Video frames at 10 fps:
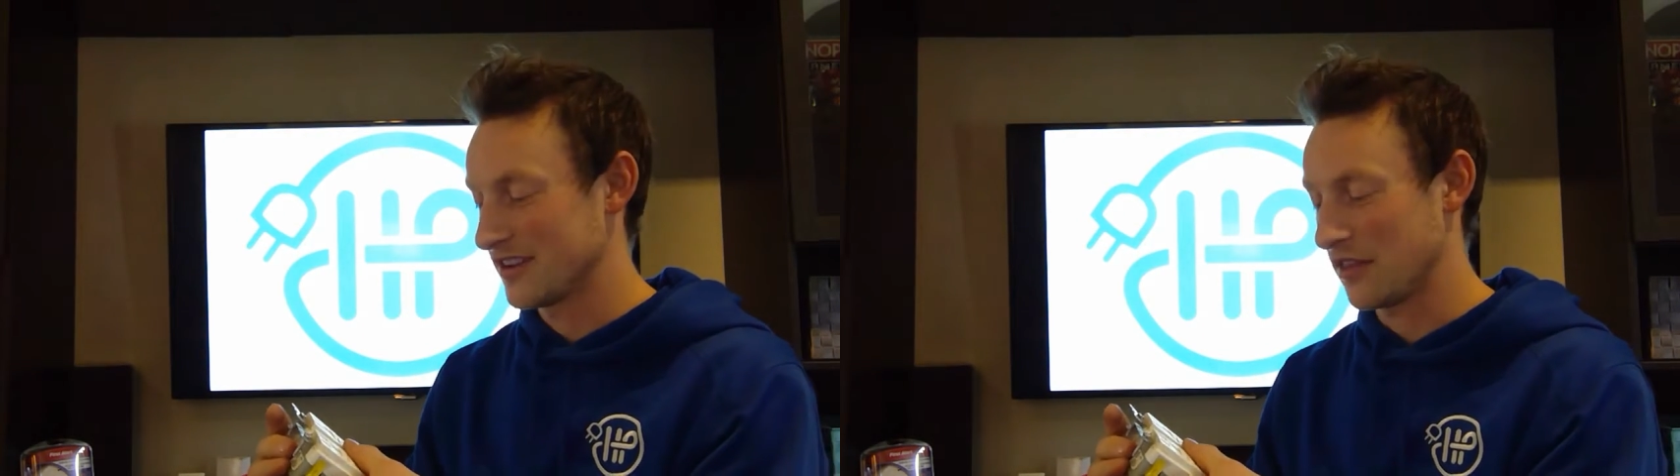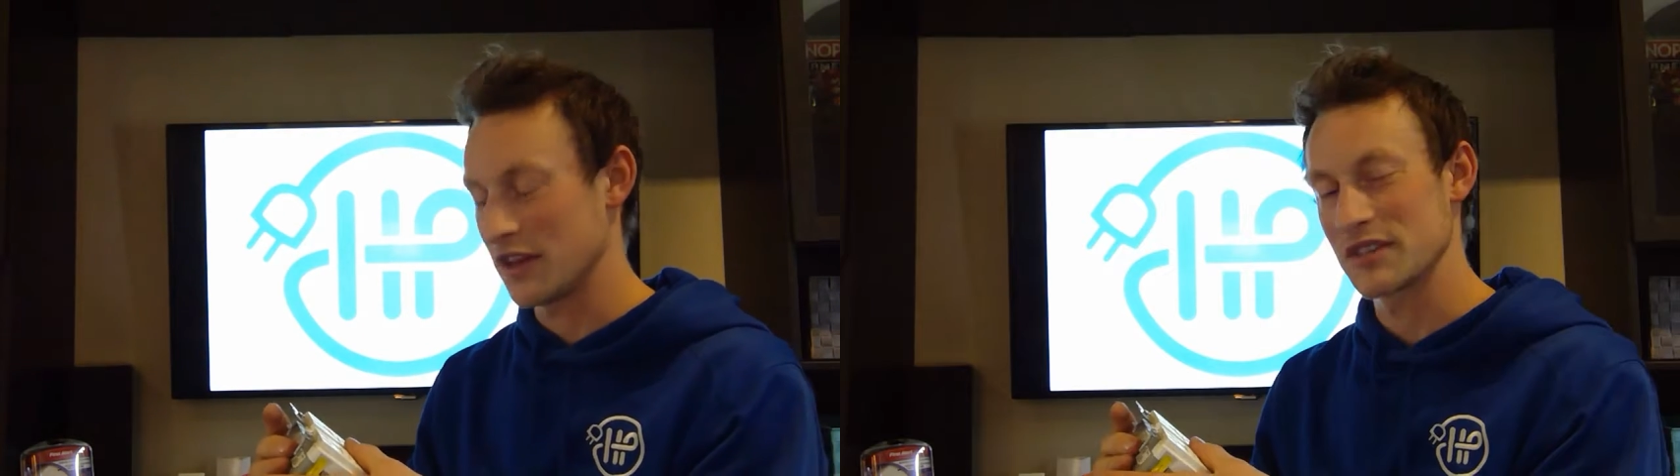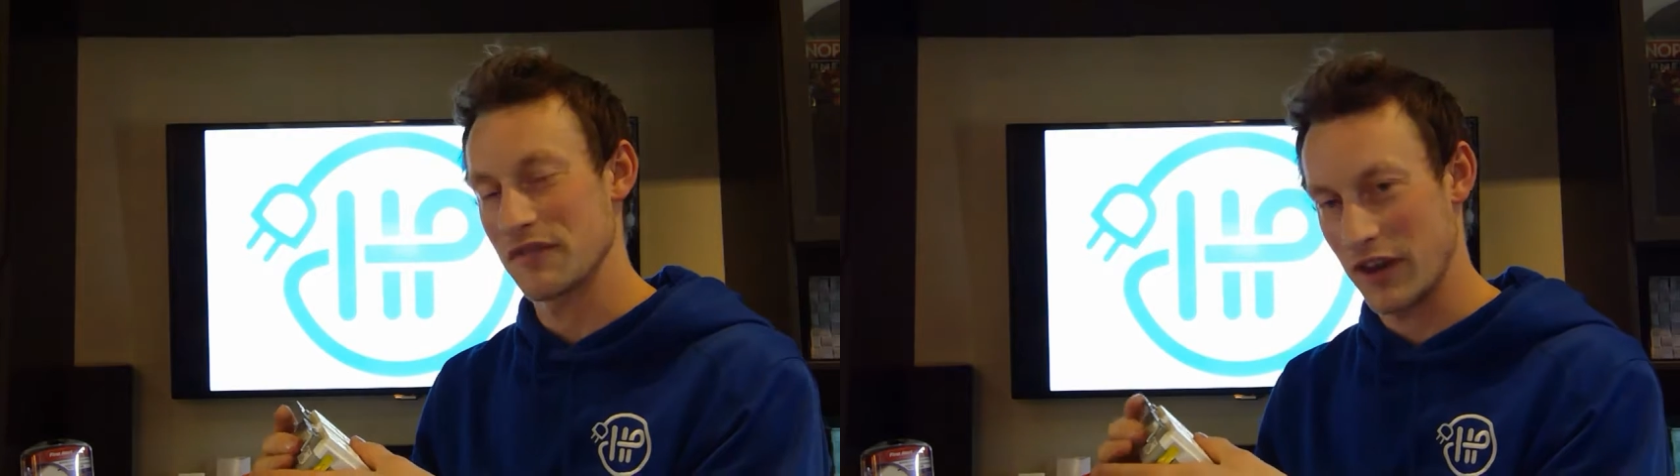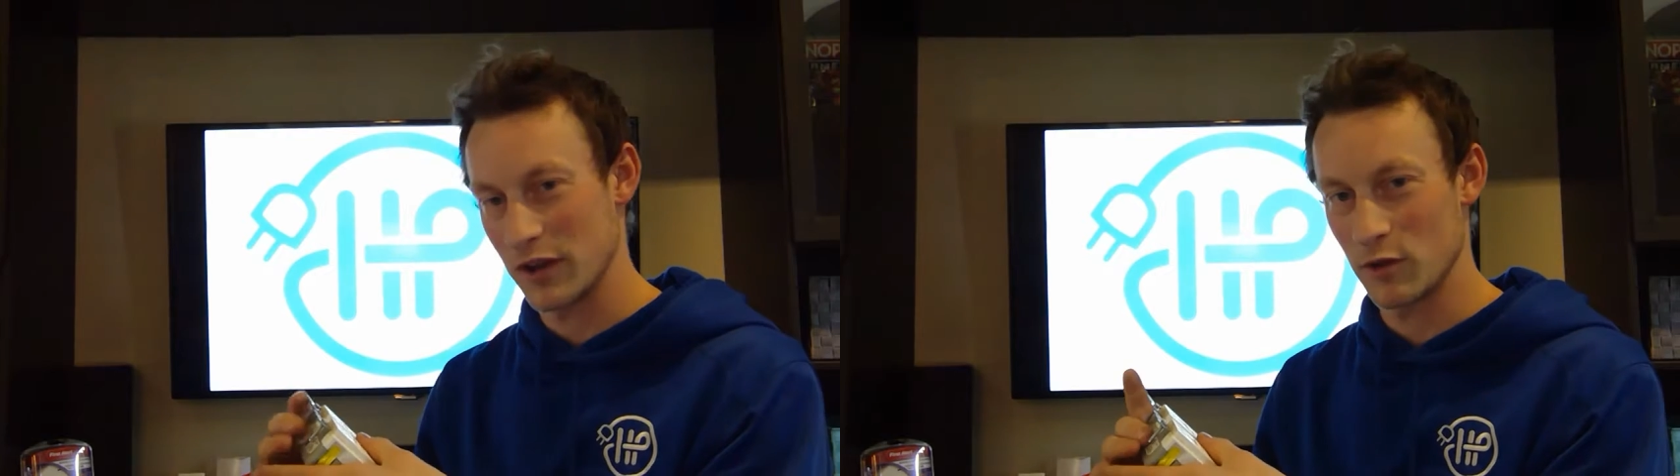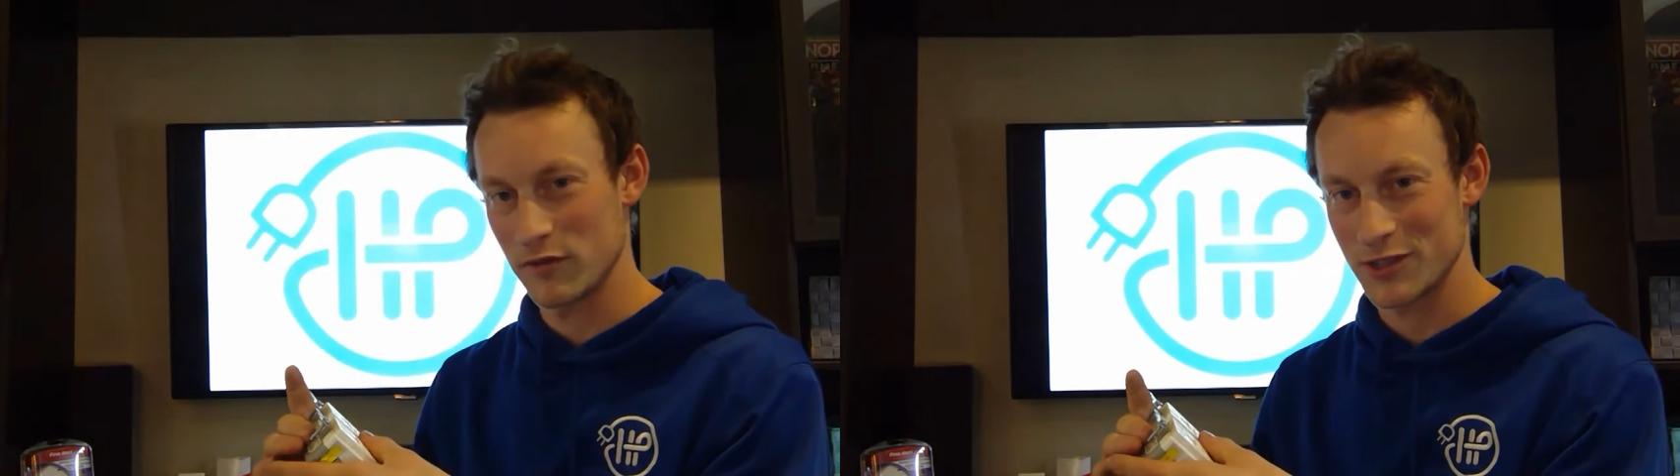things
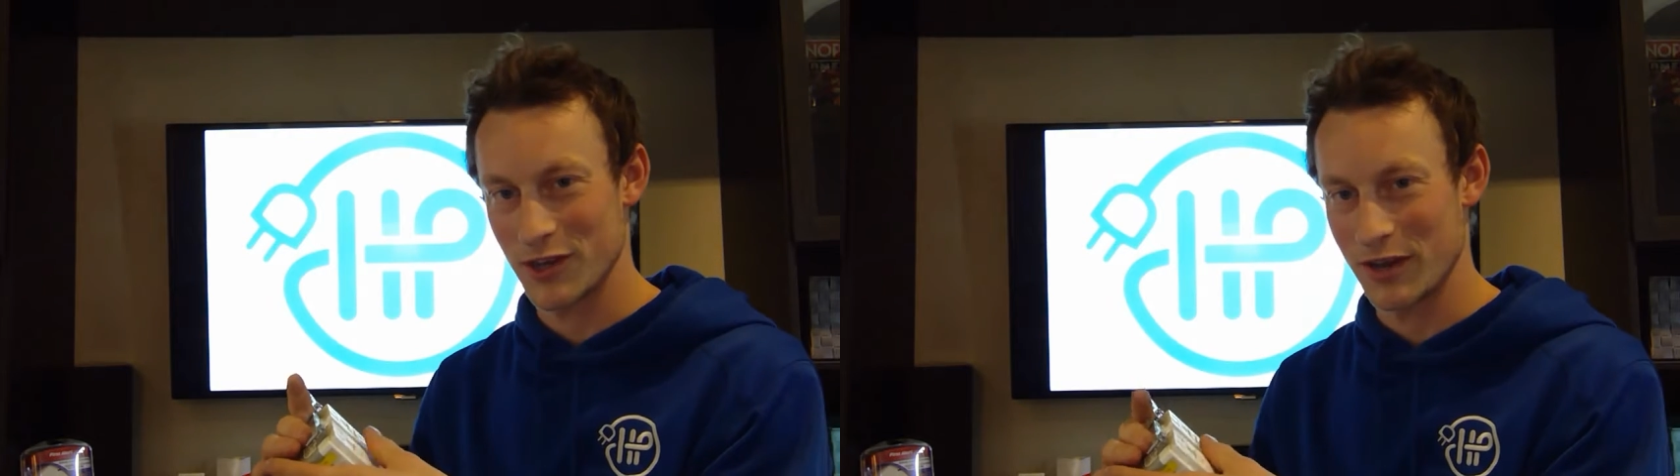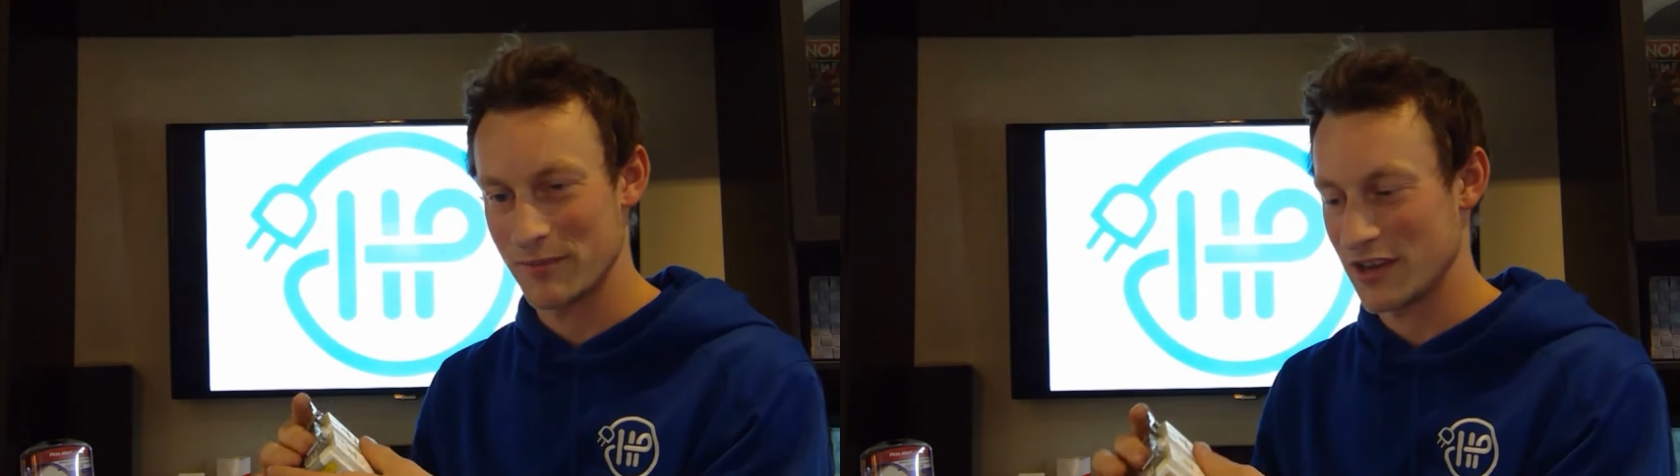fail over time,